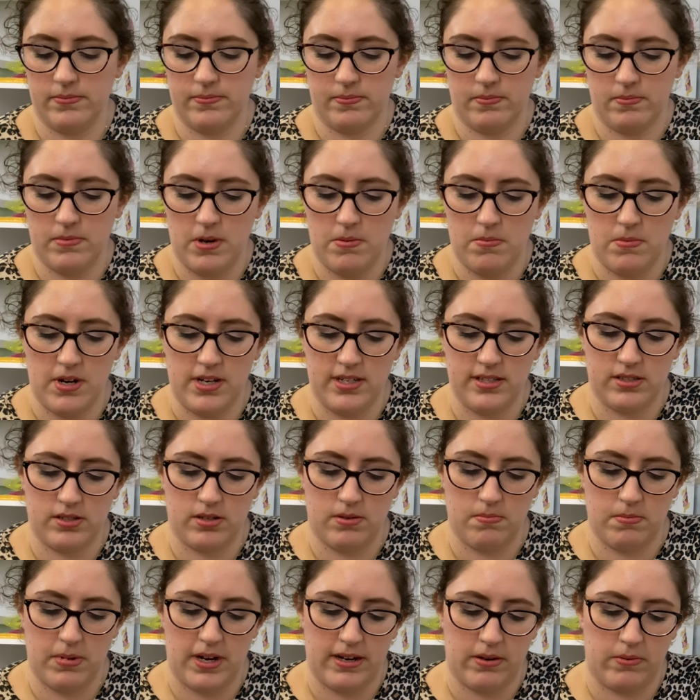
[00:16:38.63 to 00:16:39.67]
my mind's
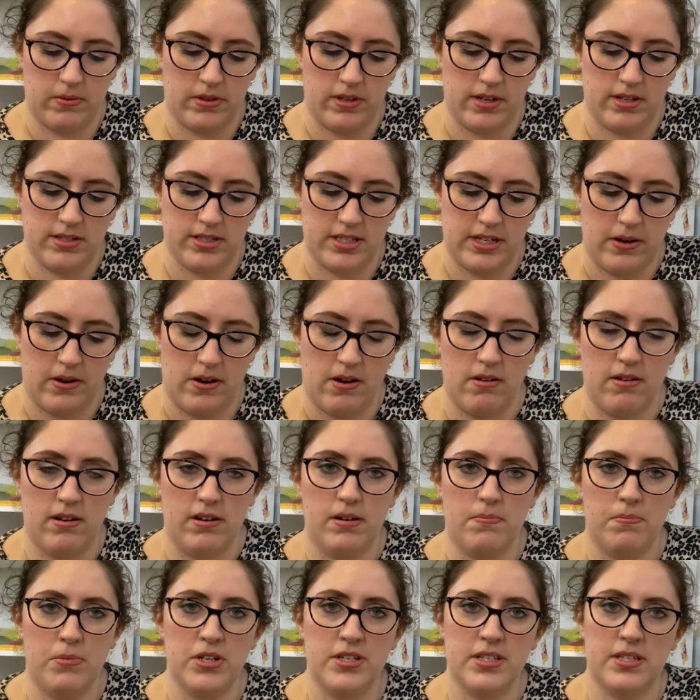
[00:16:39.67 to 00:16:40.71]
gone blank with those, so
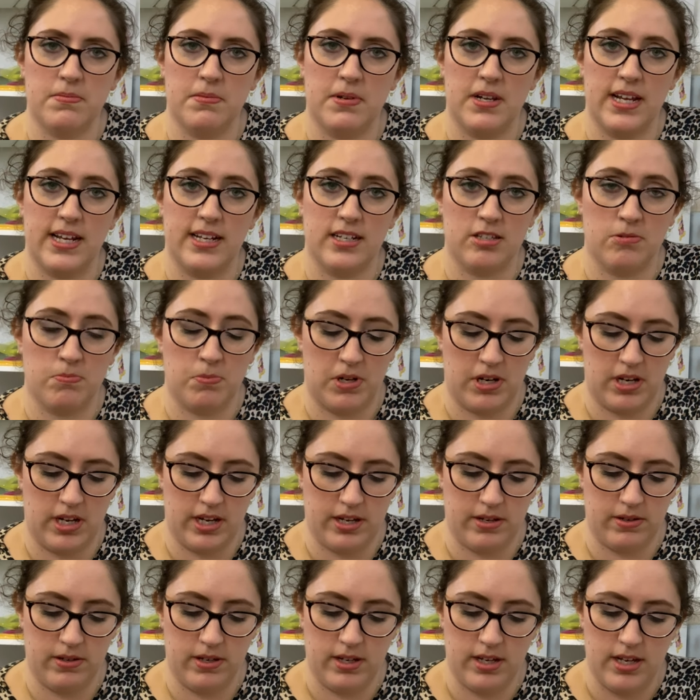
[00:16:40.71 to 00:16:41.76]
I'll put some links
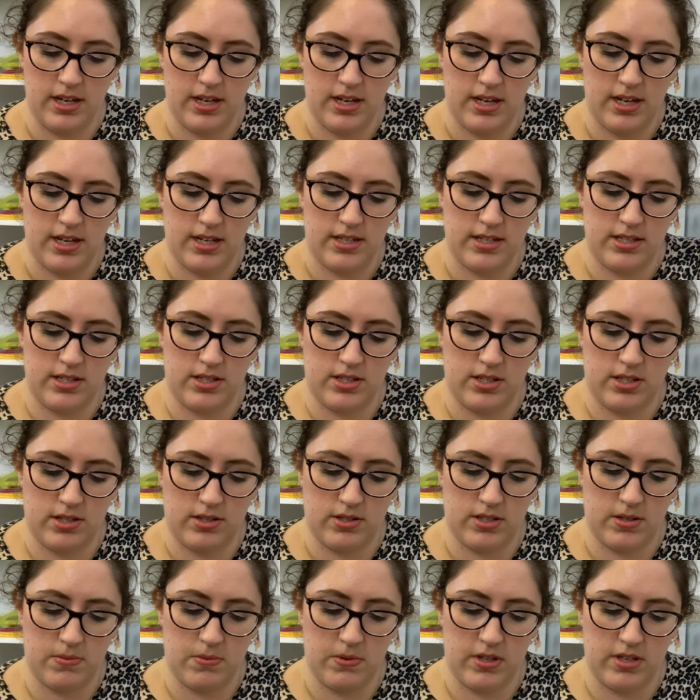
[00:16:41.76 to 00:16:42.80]
below to
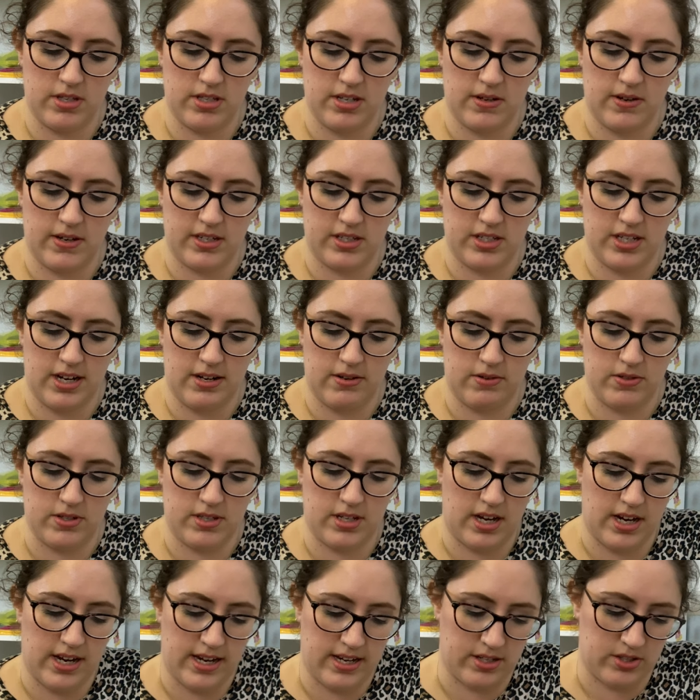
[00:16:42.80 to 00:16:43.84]
some of the sewing channels
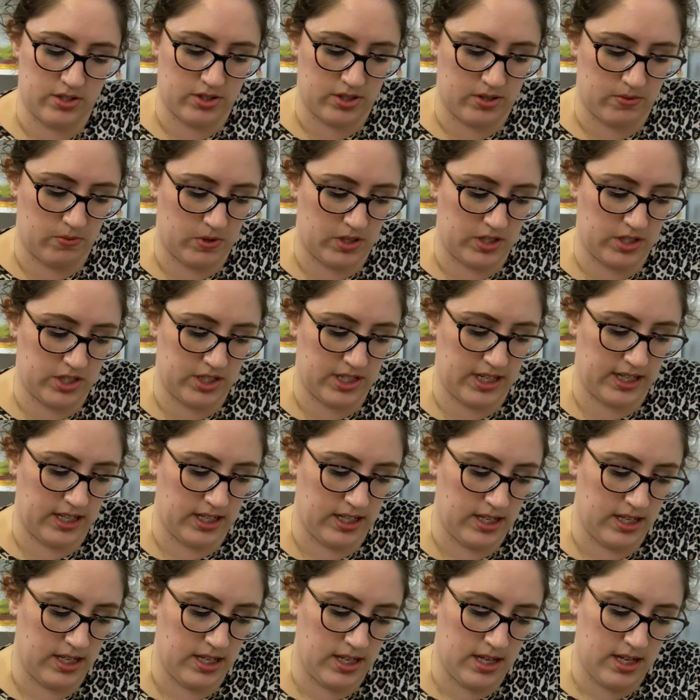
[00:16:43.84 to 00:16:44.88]
that I enjoy watching.
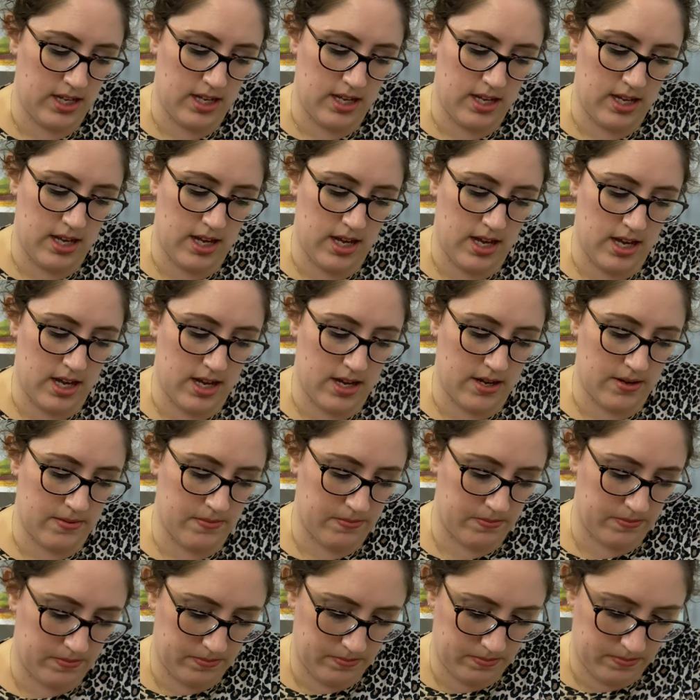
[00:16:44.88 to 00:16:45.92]

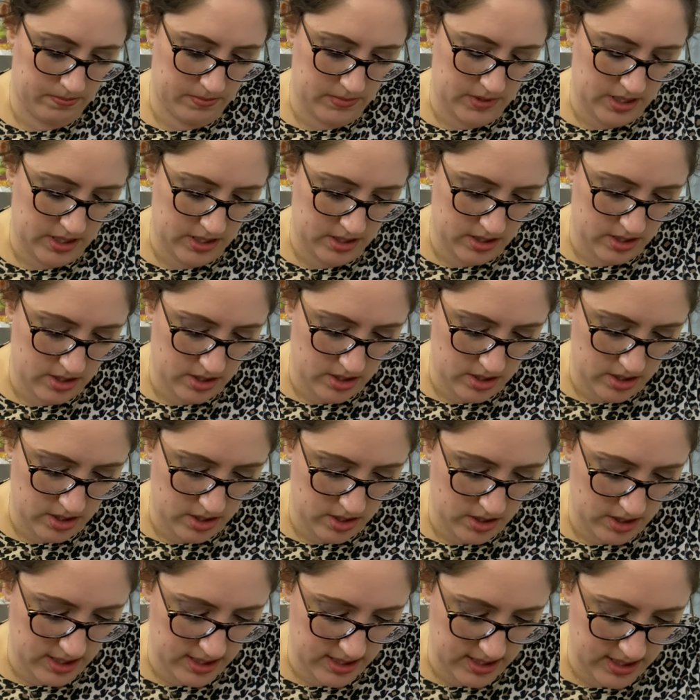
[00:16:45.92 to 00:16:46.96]
And so
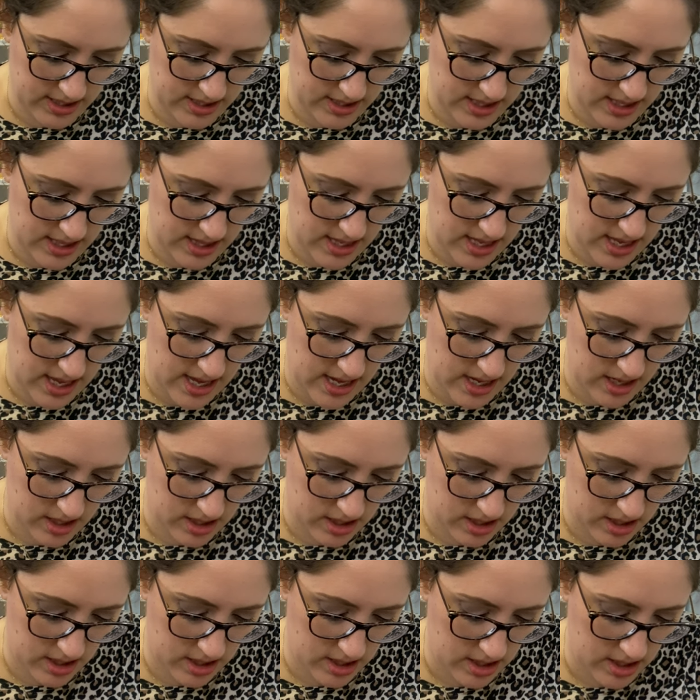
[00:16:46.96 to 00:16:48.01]
you can see there.
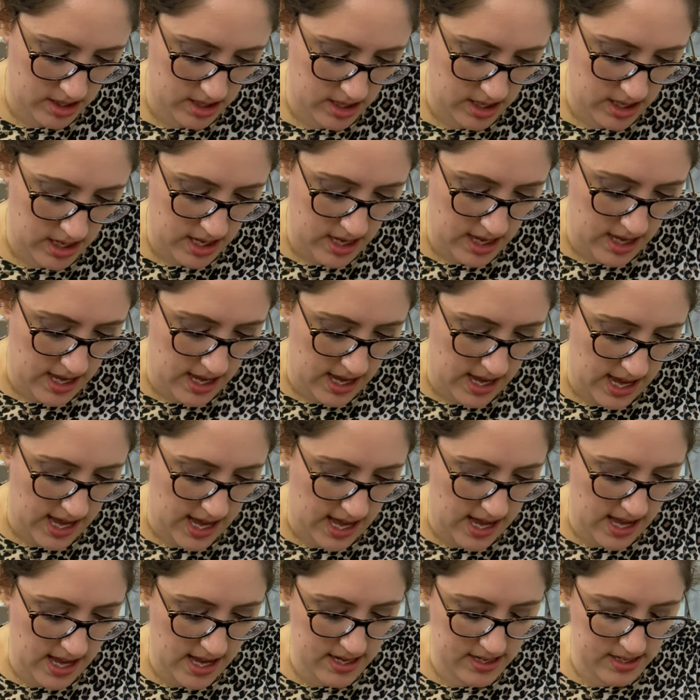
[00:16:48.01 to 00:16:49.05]

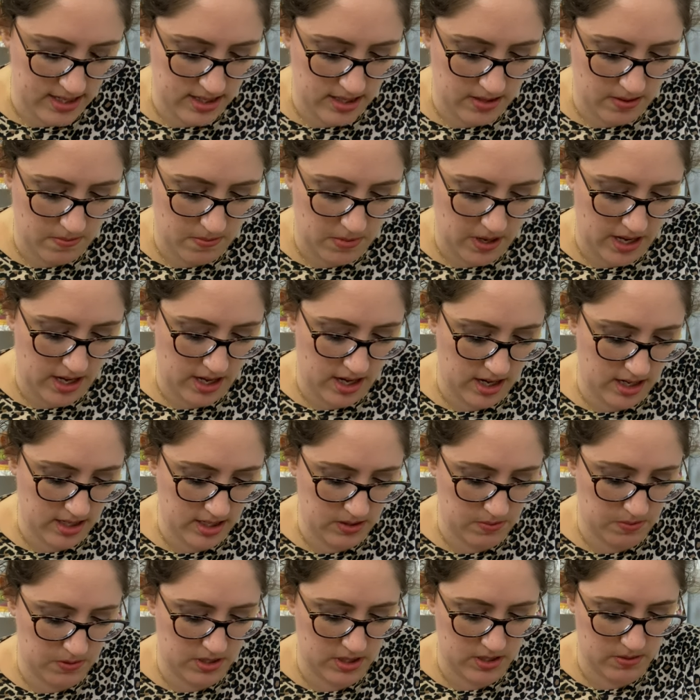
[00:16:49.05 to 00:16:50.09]
And my
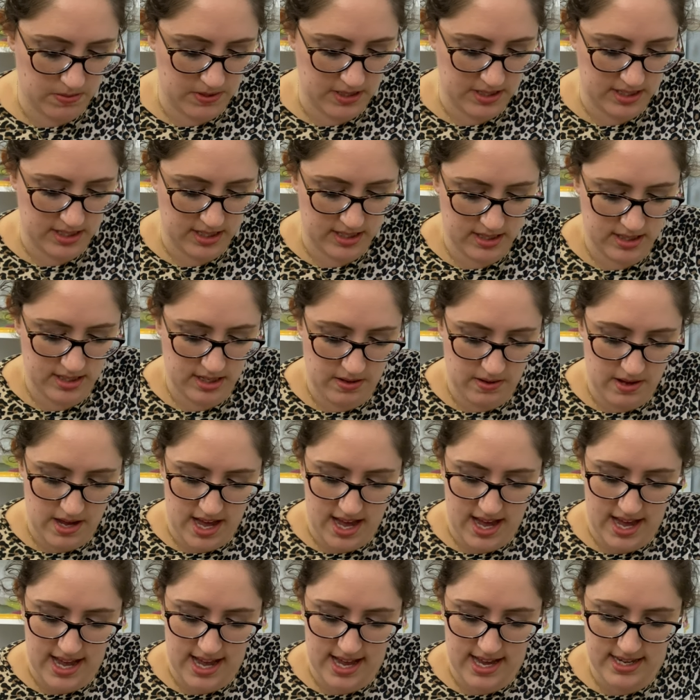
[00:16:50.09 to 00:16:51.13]
husband's business, so
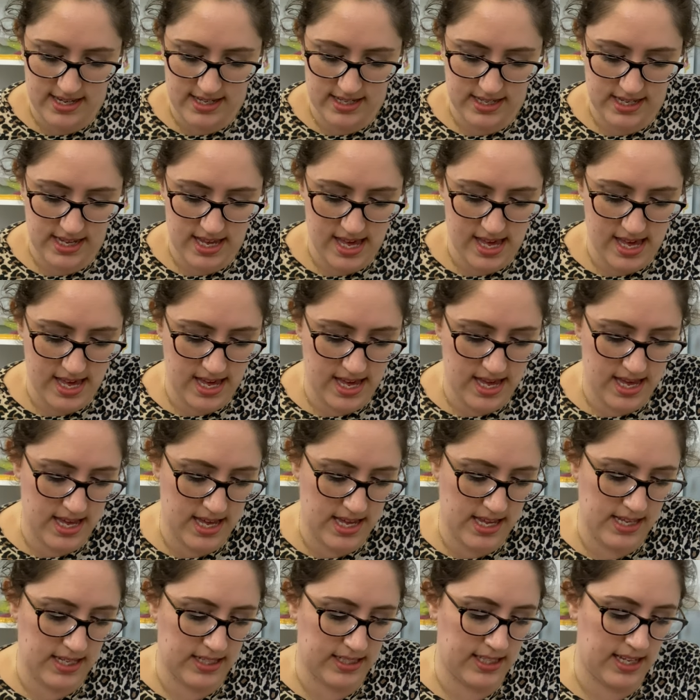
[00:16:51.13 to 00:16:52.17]
Andy
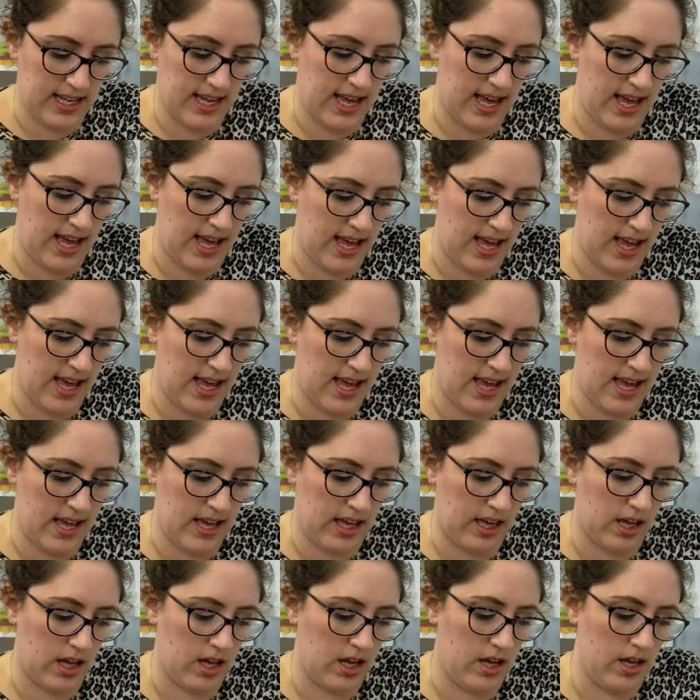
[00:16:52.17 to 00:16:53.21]
is
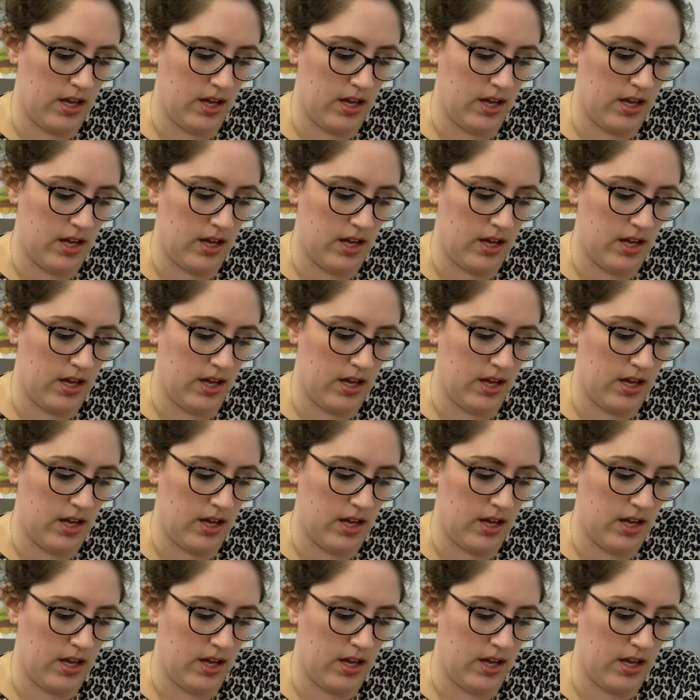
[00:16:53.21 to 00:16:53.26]
a